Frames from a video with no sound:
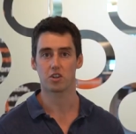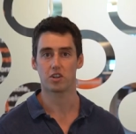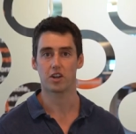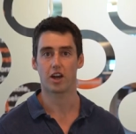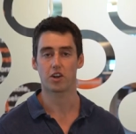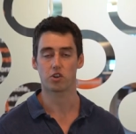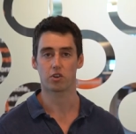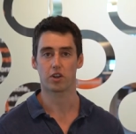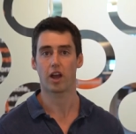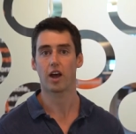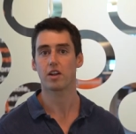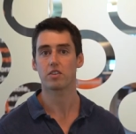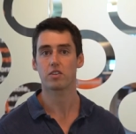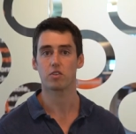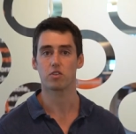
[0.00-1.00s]
to natural
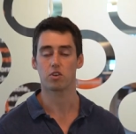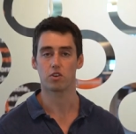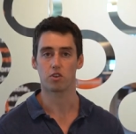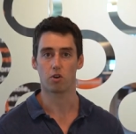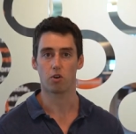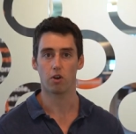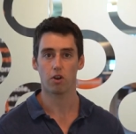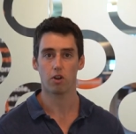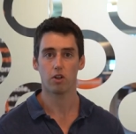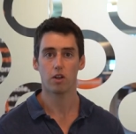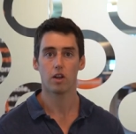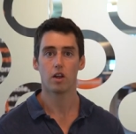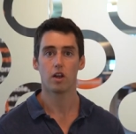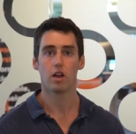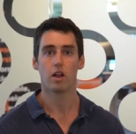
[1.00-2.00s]
gas, you turn to oil.
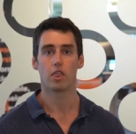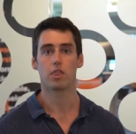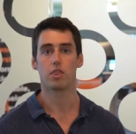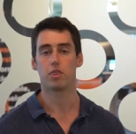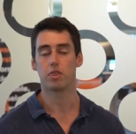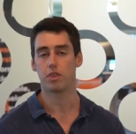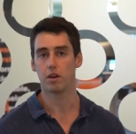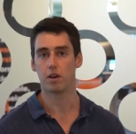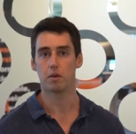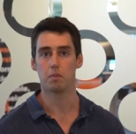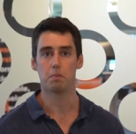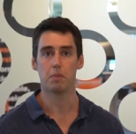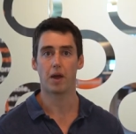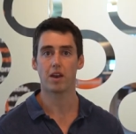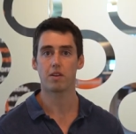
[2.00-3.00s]
The
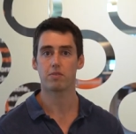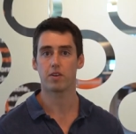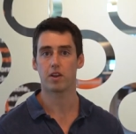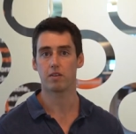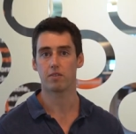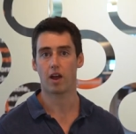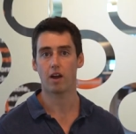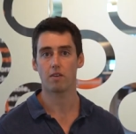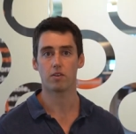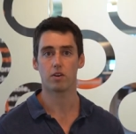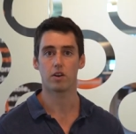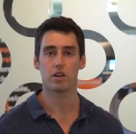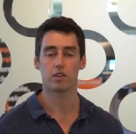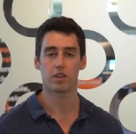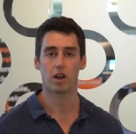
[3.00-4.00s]
benefit of
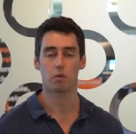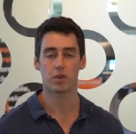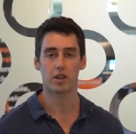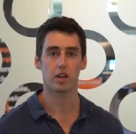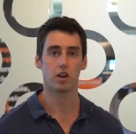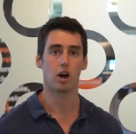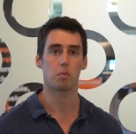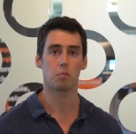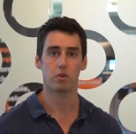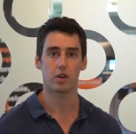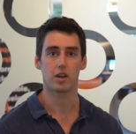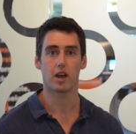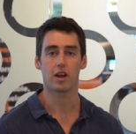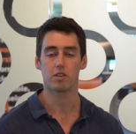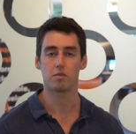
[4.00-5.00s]
Eavor is that we can
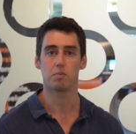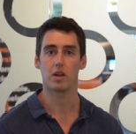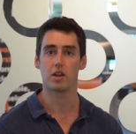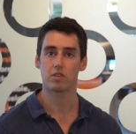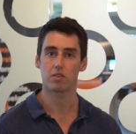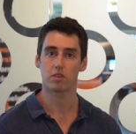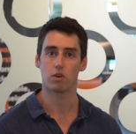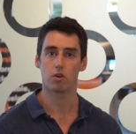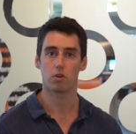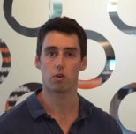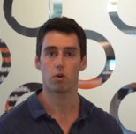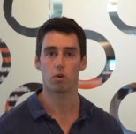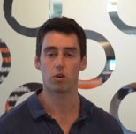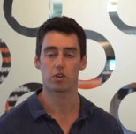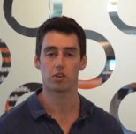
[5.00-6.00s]
operate as baseload
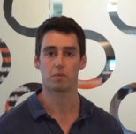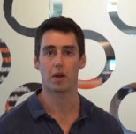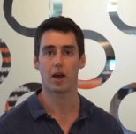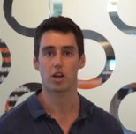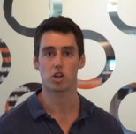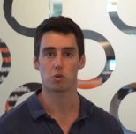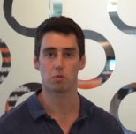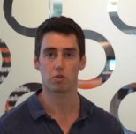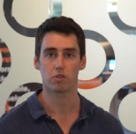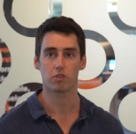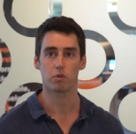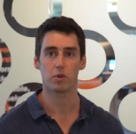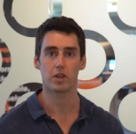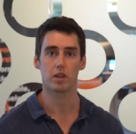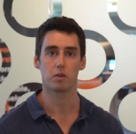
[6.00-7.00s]
or dispatchable.
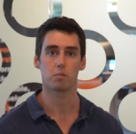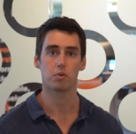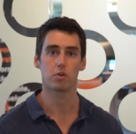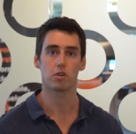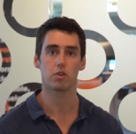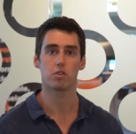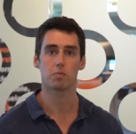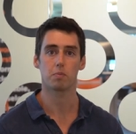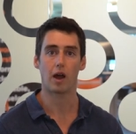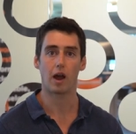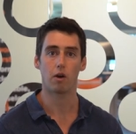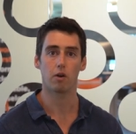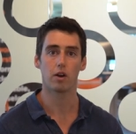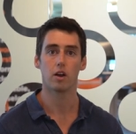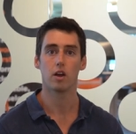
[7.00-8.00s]
So we can produce
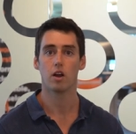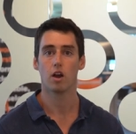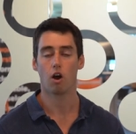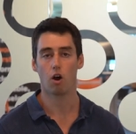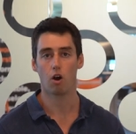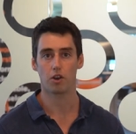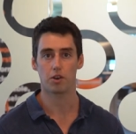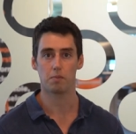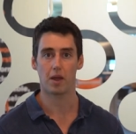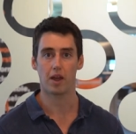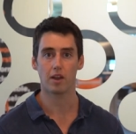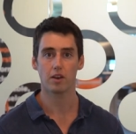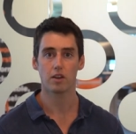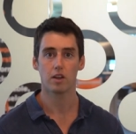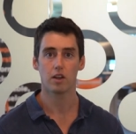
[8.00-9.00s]
power on
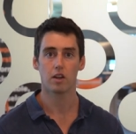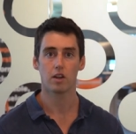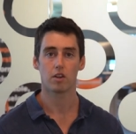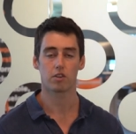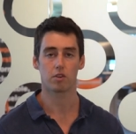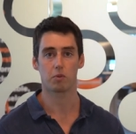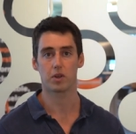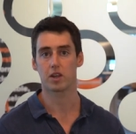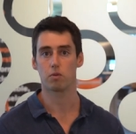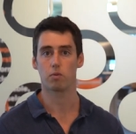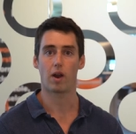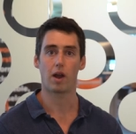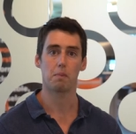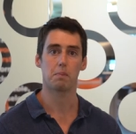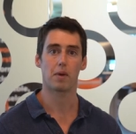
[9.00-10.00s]
demand. So we can
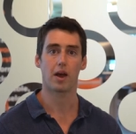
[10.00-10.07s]
ramp